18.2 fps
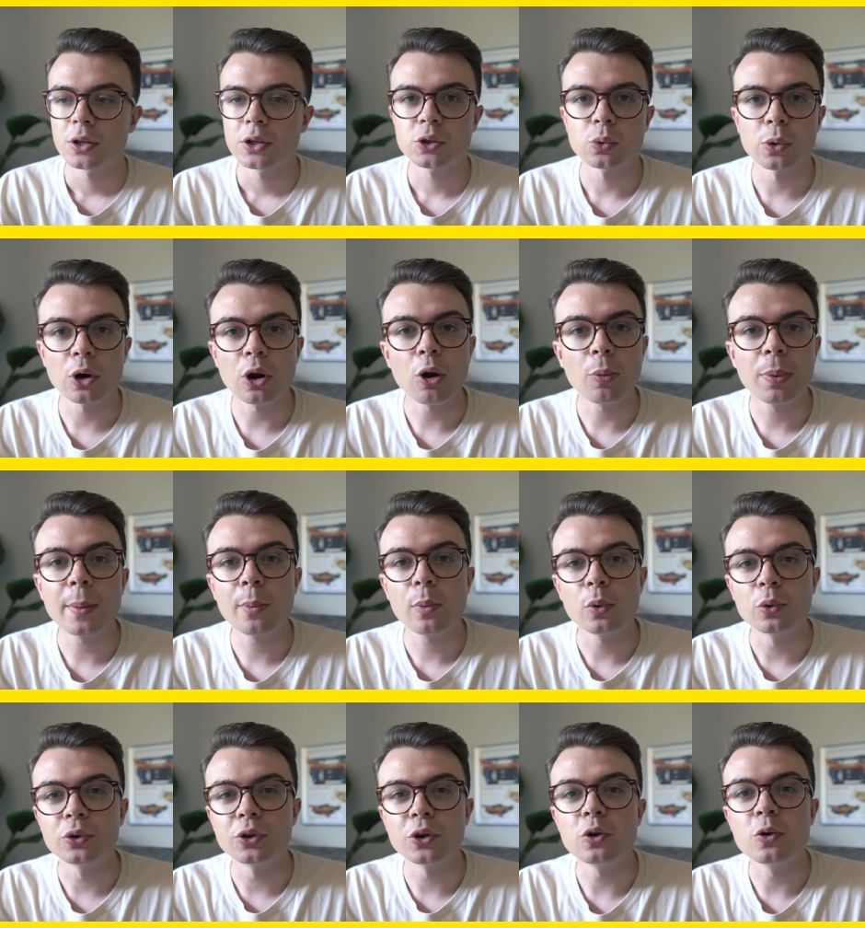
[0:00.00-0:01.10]
So what a lot of people
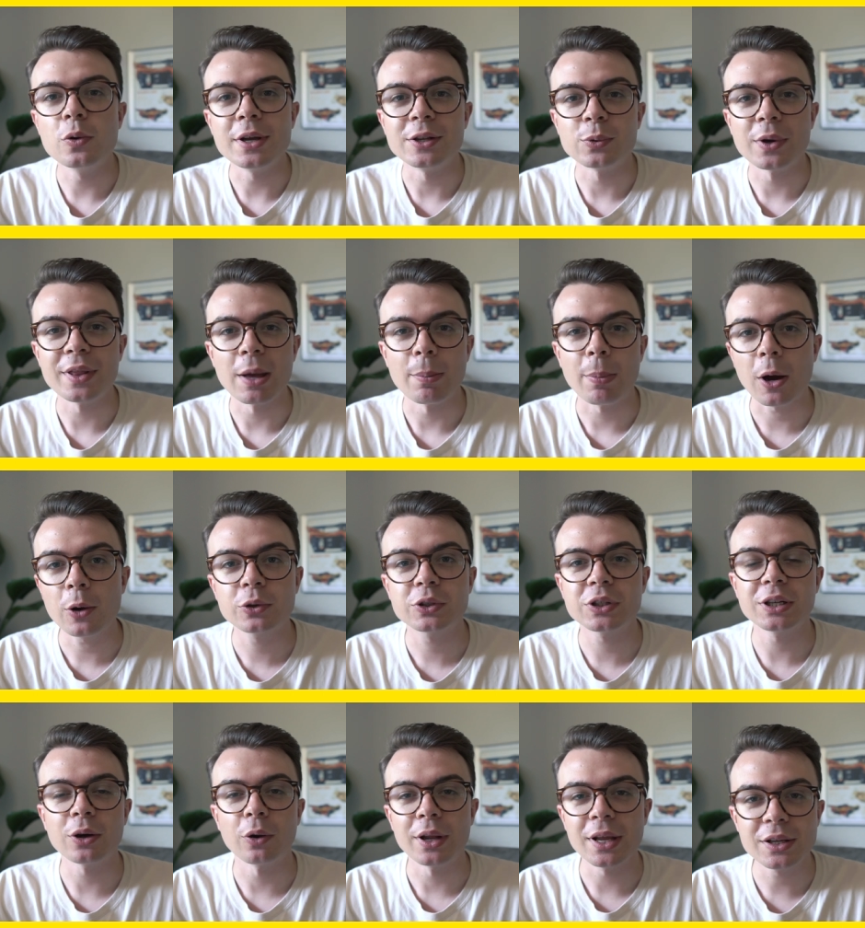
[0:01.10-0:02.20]
will do is when they're
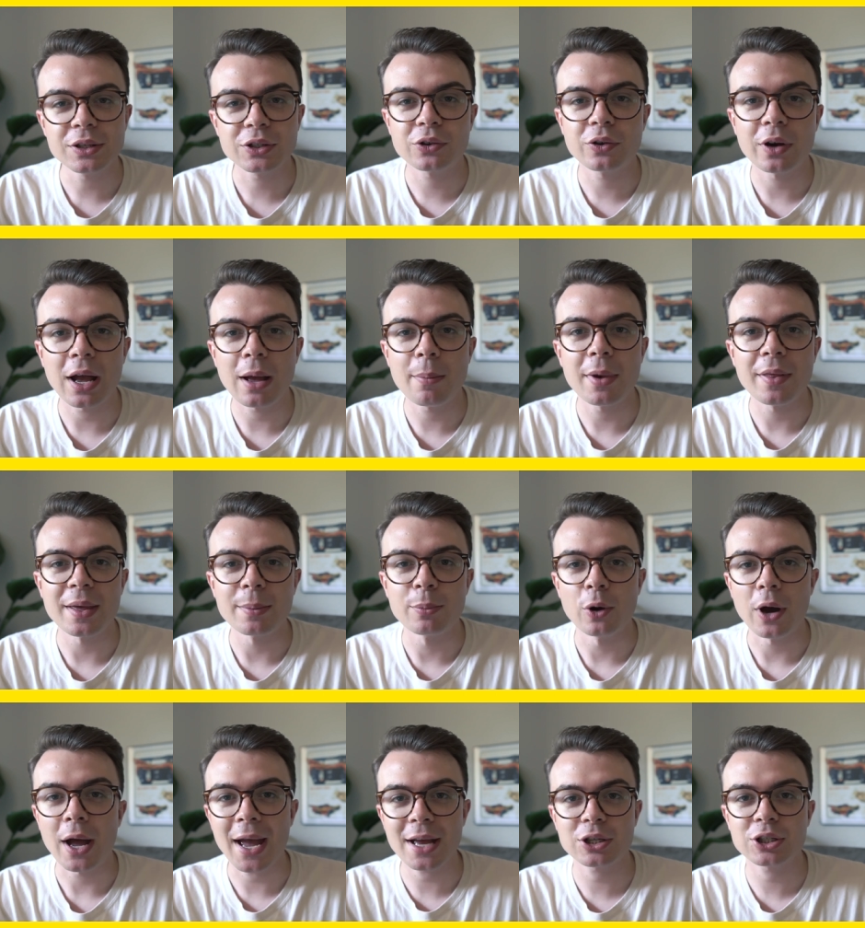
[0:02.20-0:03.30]
posting on Instagram and they
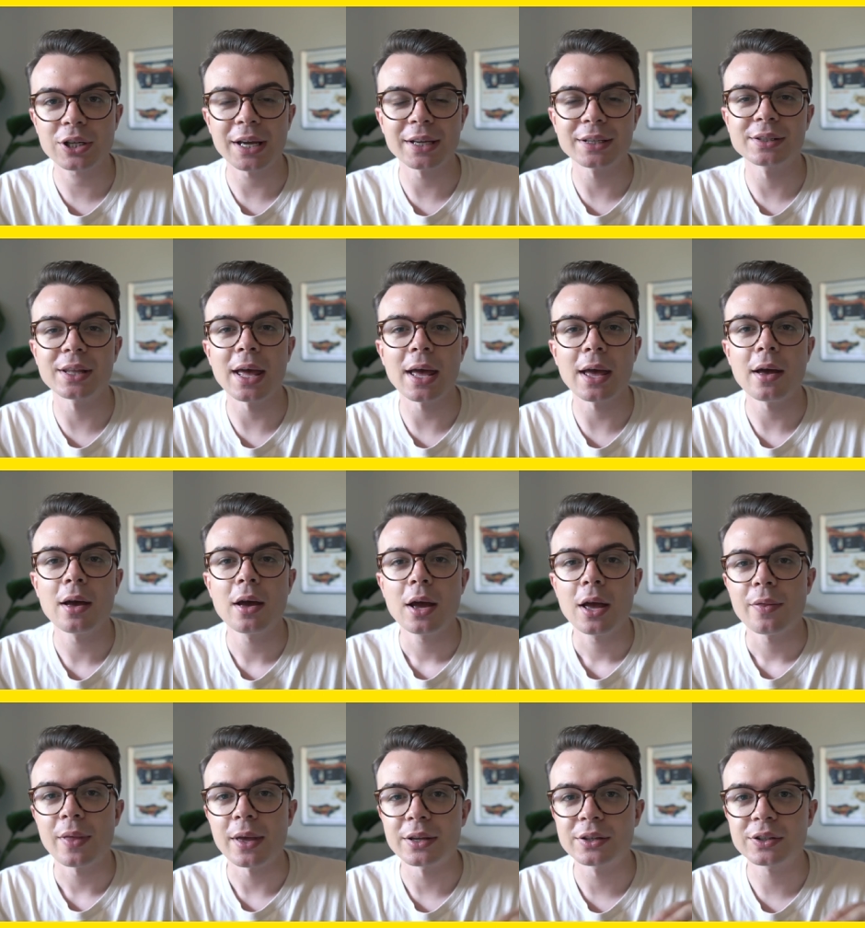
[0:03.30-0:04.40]
put hashtags there,
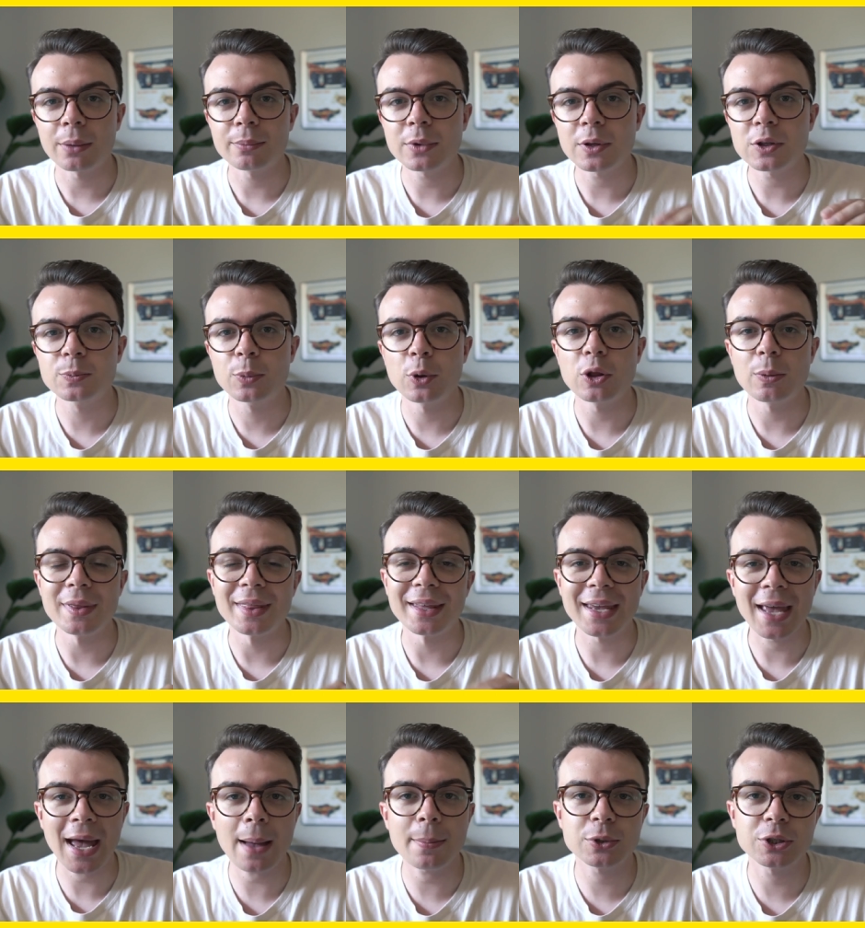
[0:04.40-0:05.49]
they sometimes put them in the
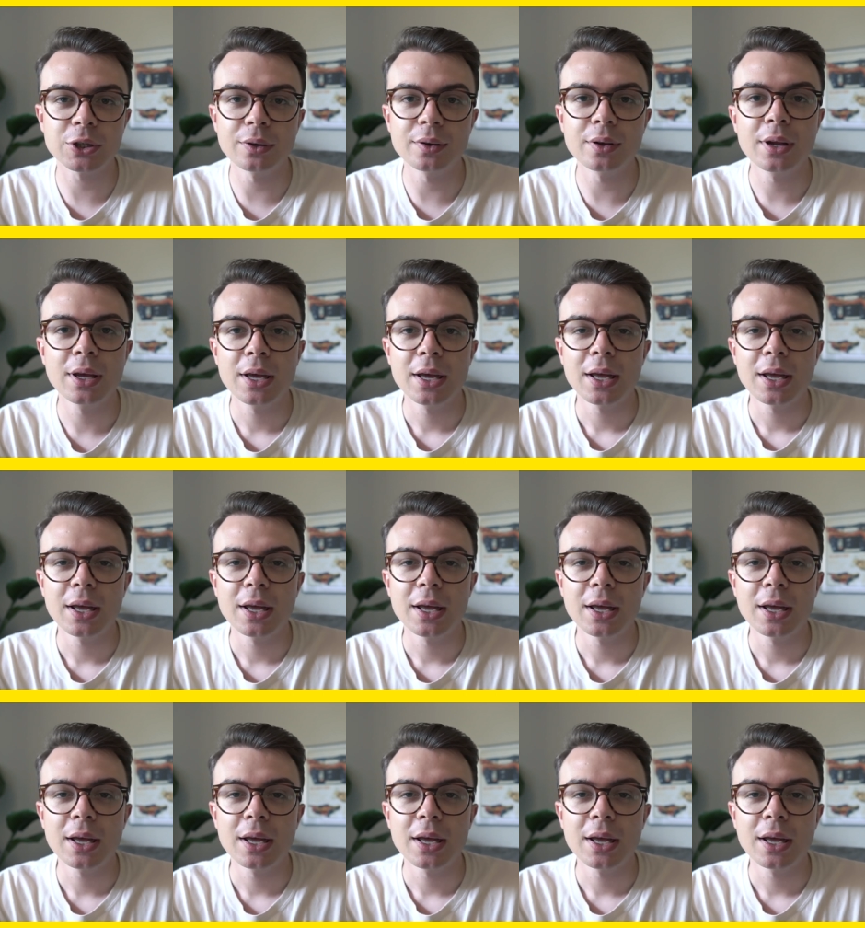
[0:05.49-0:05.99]
caption.